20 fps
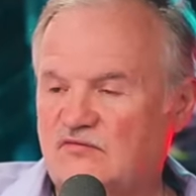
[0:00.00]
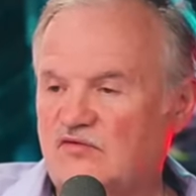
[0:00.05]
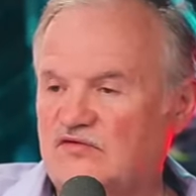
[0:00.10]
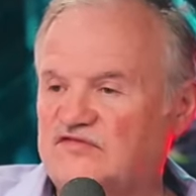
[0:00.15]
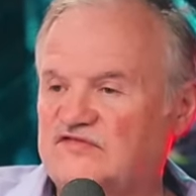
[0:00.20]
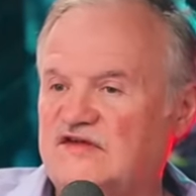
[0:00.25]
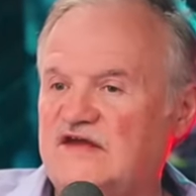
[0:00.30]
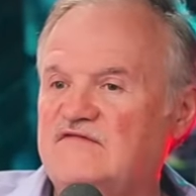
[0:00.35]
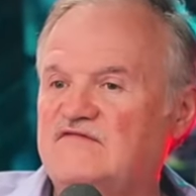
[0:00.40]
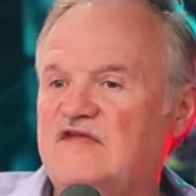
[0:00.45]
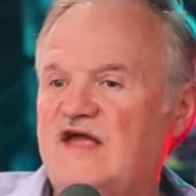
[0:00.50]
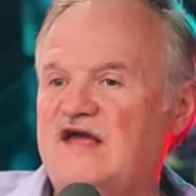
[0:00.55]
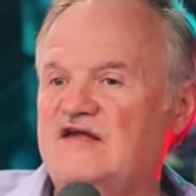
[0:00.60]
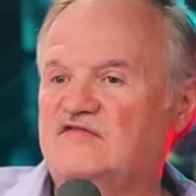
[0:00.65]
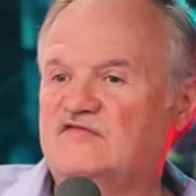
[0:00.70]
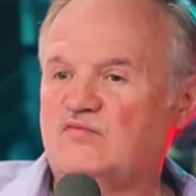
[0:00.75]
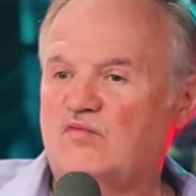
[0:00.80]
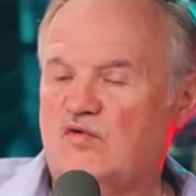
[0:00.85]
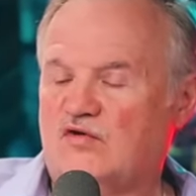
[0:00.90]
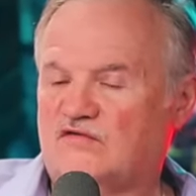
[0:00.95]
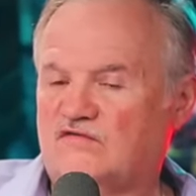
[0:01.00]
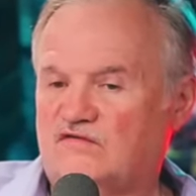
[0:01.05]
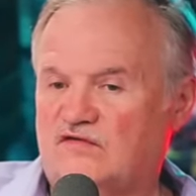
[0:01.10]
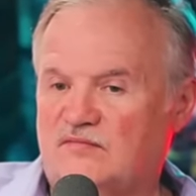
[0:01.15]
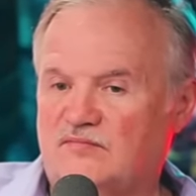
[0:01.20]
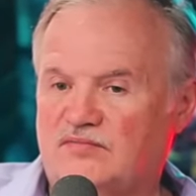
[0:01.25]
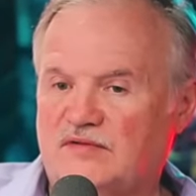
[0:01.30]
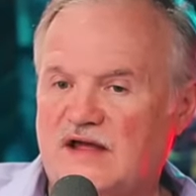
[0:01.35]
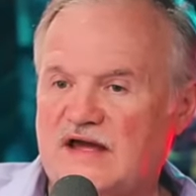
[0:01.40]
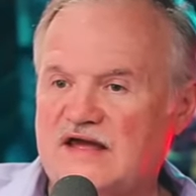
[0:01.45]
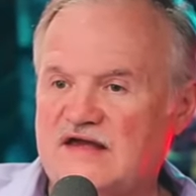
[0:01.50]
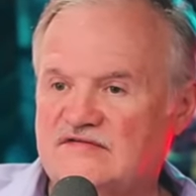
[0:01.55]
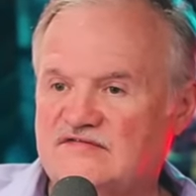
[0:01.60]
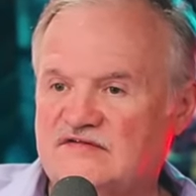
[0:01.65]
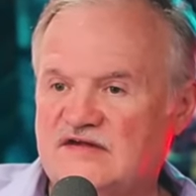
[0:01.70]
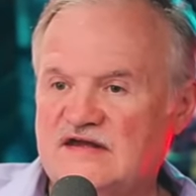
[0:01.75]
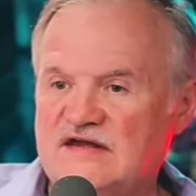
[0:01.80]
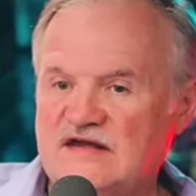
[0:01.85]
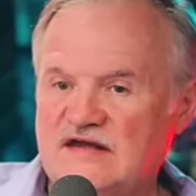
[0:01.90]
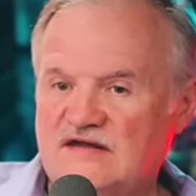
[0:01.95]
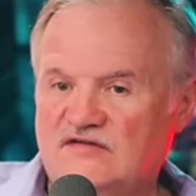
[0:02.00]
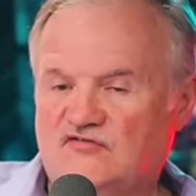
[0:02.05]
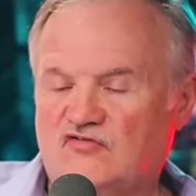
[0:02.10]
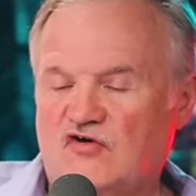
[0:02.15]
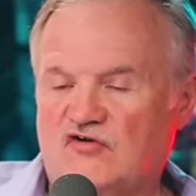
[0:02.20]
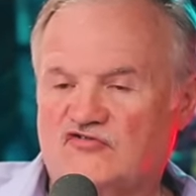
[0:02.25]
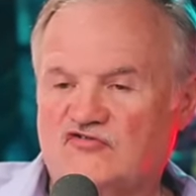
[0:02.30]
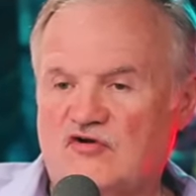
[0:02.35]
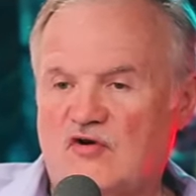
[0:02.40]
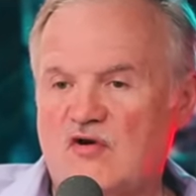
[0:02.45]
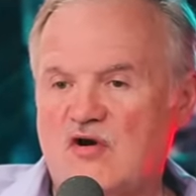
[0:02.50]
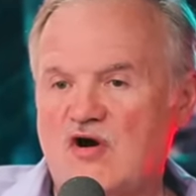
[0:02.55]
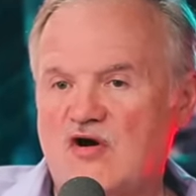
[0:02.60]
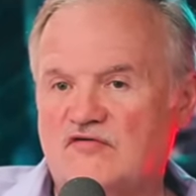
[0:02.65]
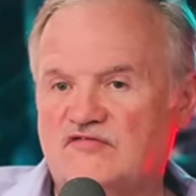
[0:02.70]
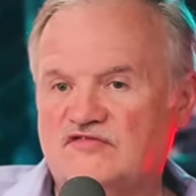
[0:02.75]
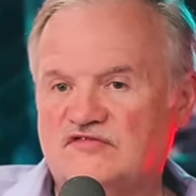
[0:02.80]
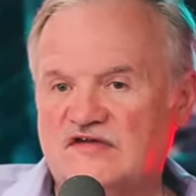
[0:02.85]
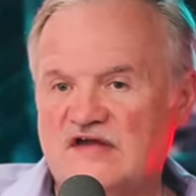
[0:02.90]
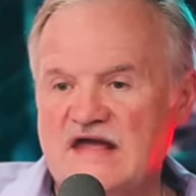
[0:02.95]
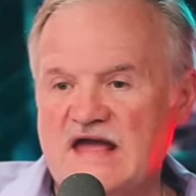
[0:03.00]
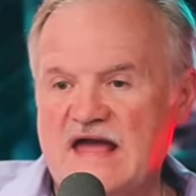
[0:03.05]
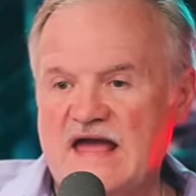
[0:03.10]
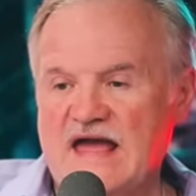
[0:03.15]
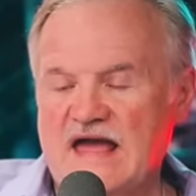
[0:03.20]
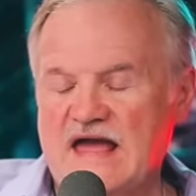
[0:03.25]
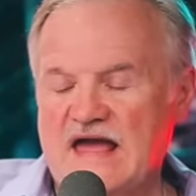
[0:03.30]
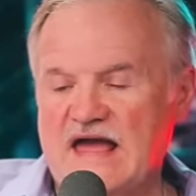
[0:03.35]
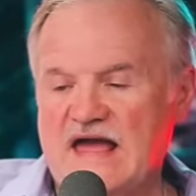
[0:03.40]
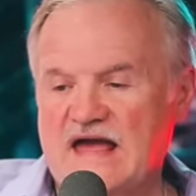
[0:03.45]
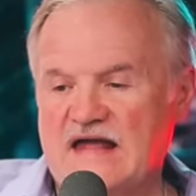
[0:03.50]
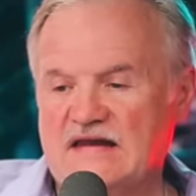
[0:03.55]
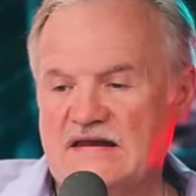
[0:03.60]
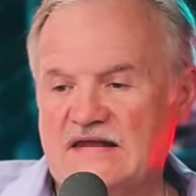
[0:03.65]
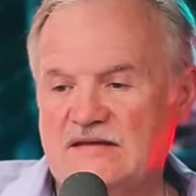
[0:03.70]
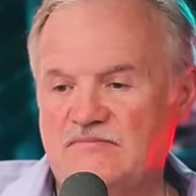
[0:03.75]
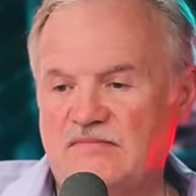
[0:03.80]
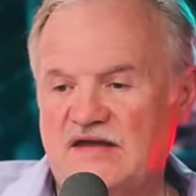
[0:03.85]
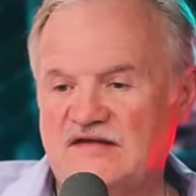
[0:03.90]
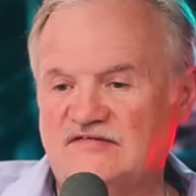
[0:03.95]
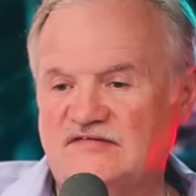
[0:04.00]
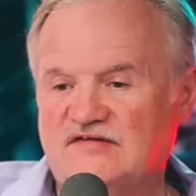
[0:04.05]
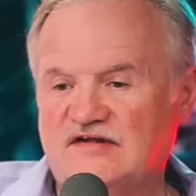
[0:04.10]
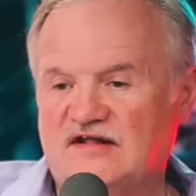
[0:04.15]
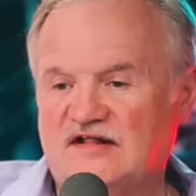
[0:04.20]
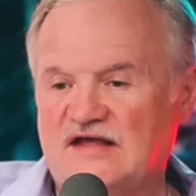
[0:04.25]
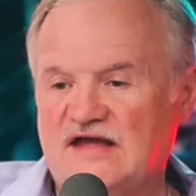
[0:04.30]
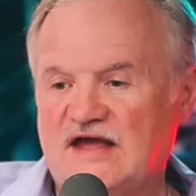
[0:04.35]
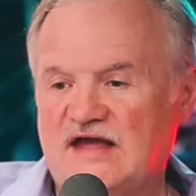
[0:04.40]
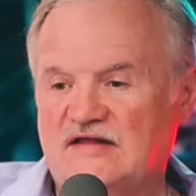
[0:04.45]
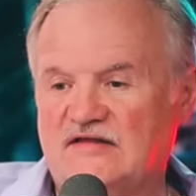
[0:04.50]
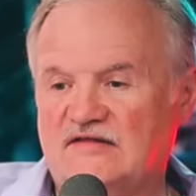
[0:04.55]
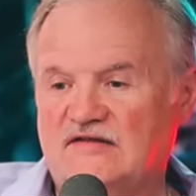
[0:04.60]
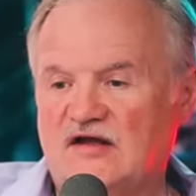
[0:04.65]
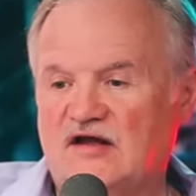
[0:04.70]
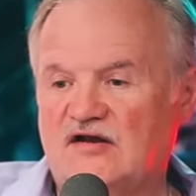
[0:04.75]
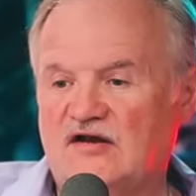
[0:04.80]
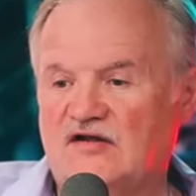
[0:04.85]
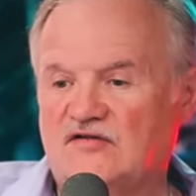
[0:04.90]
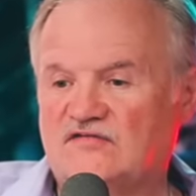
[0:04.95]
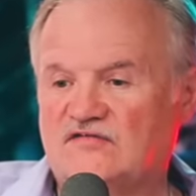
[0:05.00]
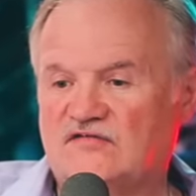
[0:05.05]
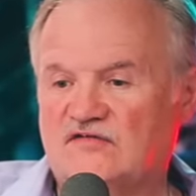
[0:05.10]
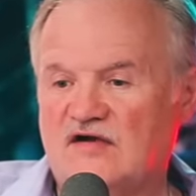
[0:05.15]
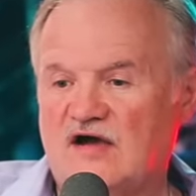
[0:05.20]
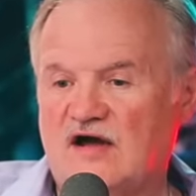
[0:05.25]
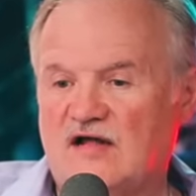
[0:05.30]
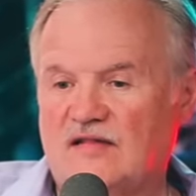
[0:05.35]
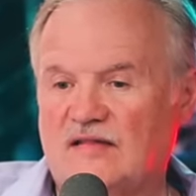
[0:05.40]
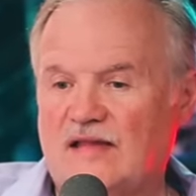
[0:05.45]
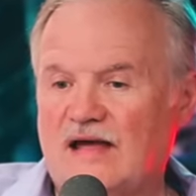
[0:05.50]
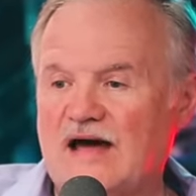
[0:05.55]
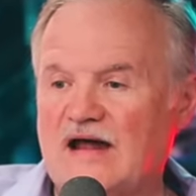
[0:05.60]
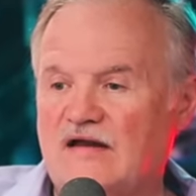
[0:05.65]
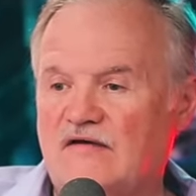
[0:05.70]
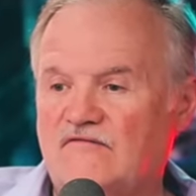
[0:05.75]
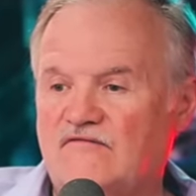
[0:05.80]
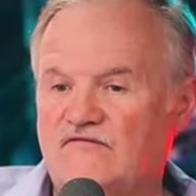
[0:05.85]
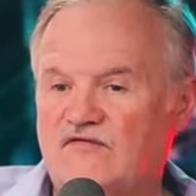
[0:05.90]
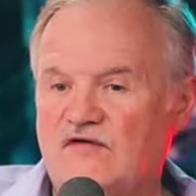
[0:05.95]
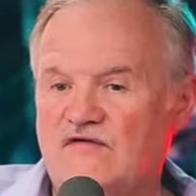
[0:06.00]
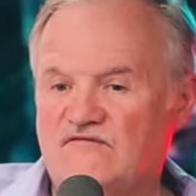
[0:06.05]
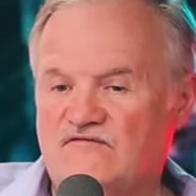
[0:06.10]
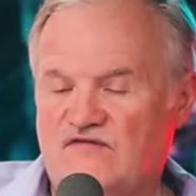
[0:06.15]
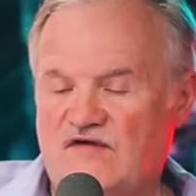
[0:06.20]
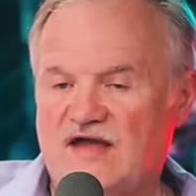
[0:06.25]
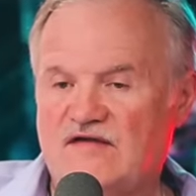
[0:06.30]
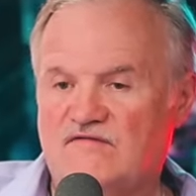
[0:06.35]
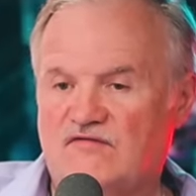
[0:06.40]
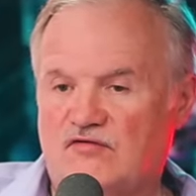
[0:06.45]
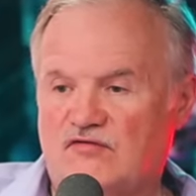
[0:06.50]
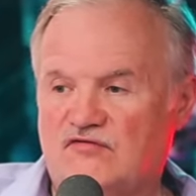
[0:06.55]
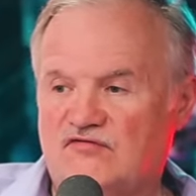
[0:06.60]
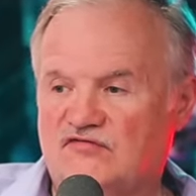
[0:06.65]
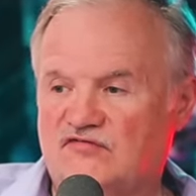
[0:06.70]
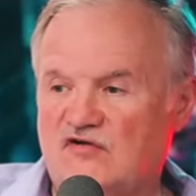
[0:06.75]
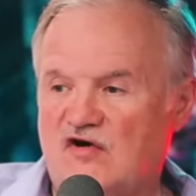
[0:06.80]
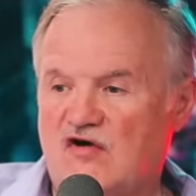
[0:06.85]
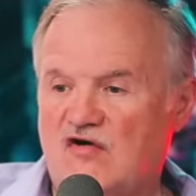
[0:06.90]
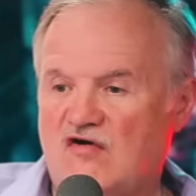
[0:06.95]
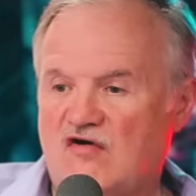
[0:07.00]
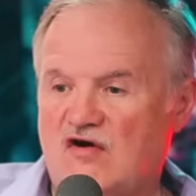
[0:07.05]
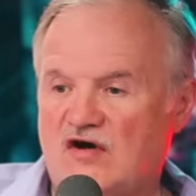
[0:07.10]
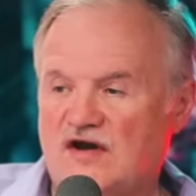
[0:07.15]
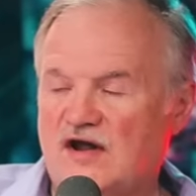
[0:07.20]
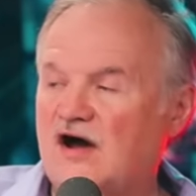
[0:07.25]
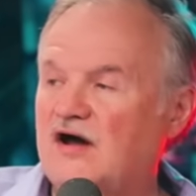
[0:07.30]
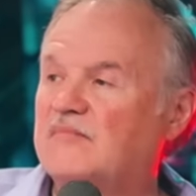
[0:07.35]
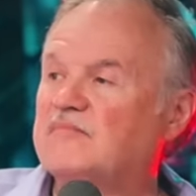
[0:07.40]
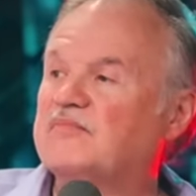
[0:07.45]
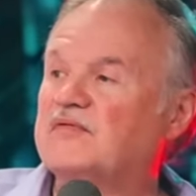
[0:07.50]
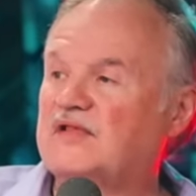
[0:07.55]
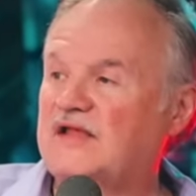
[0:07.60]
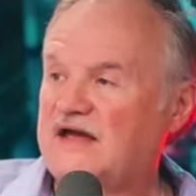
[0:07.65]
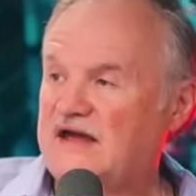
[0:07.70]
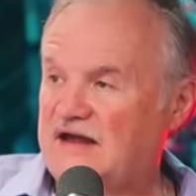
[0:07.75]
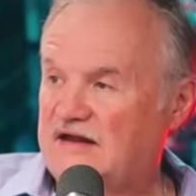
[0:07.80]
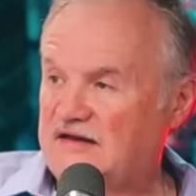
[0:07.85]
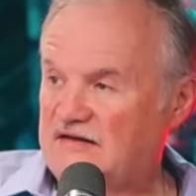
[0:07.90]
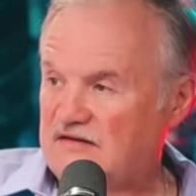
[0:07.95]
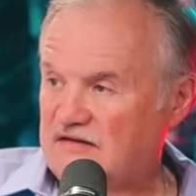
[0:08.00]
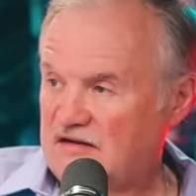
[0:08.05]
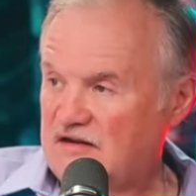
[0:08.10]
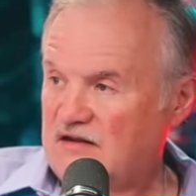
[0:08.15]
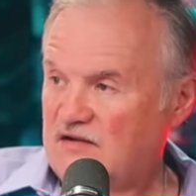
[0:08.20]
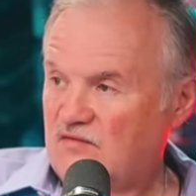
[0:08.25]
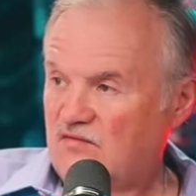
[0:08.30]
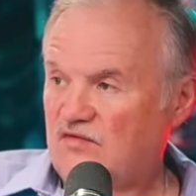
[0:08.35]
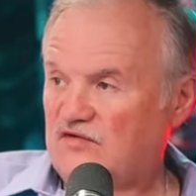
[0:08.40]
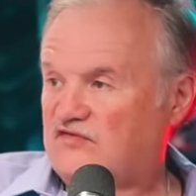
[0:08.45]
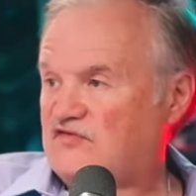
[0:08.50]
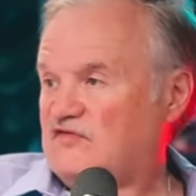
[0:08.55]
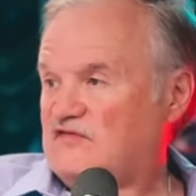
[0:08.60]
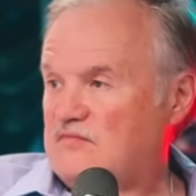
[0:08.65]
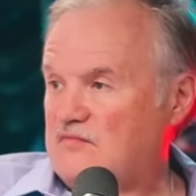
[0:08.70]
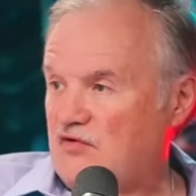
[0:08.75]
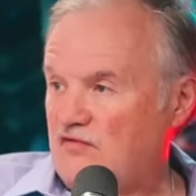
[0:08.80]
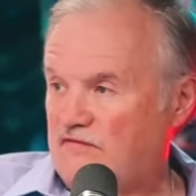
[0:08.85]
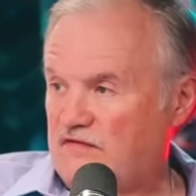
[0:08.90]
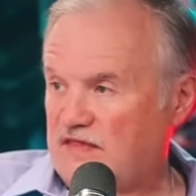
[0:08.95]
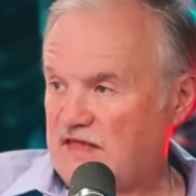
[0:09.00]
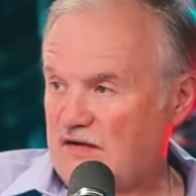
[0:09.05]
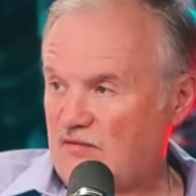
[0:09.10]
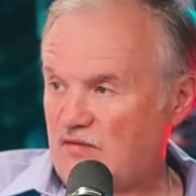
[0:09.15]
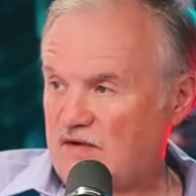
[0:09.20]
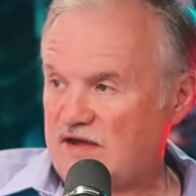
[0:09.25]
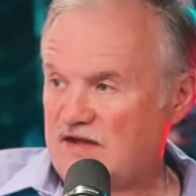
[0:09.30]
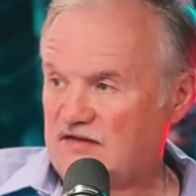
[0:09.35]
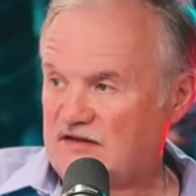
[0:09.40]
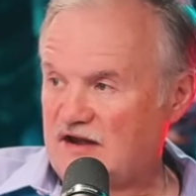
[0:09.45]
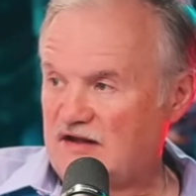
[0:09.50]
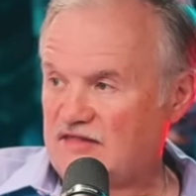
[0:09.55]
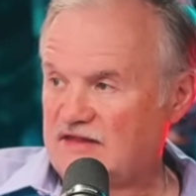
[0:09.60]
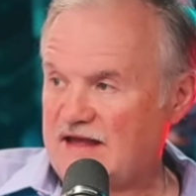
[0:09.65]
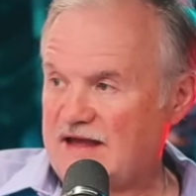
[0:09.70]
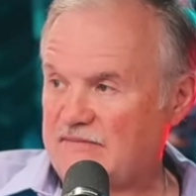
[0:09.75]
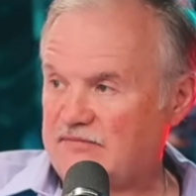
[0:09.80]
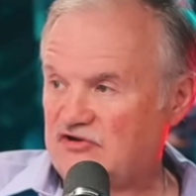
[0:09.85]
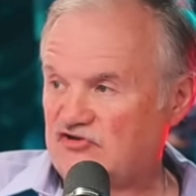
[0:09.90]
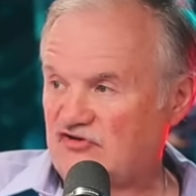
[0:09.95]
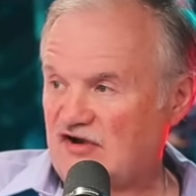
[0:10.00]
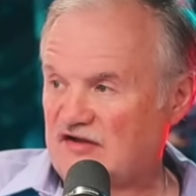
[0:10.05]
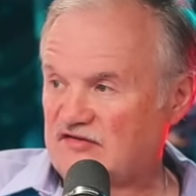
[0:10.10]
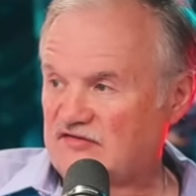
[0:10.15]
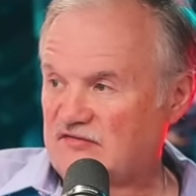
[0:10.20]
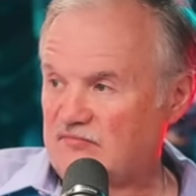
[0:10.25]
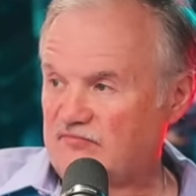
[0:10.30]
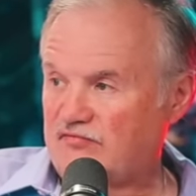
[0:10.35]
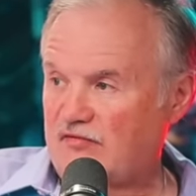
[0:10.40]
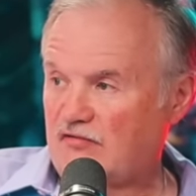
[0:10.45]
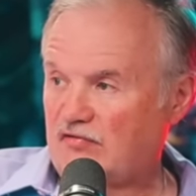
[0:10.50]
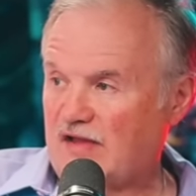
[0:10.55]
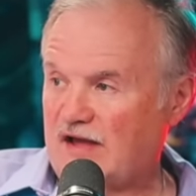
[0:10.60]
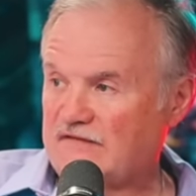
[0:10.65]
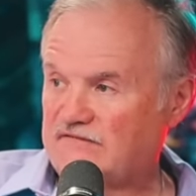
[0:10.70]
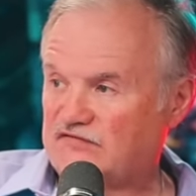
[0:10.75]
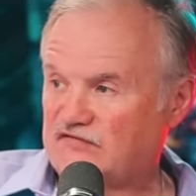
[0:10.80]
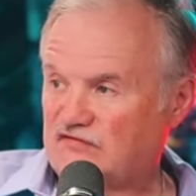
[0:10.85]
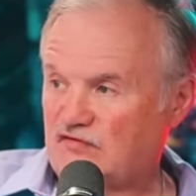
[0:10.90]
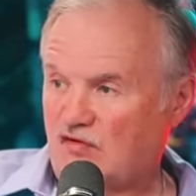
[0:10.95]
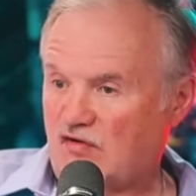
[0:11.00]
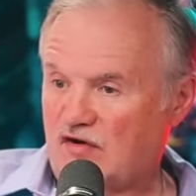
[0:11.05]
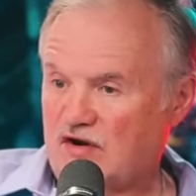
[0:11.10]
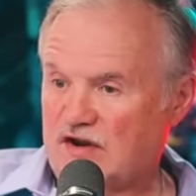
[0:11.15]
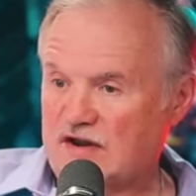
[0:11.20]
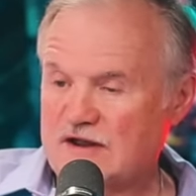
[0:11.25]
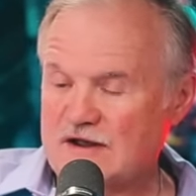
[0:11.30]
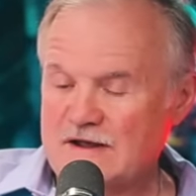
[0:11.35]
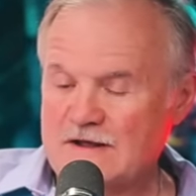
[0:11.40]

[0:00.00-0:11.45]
And well, Steve Deace works for The Blaze, talk show host, and he basically had done us a lot of favors on Unplanned, which is a movie that we had done, the Abby Johnson pro-life story.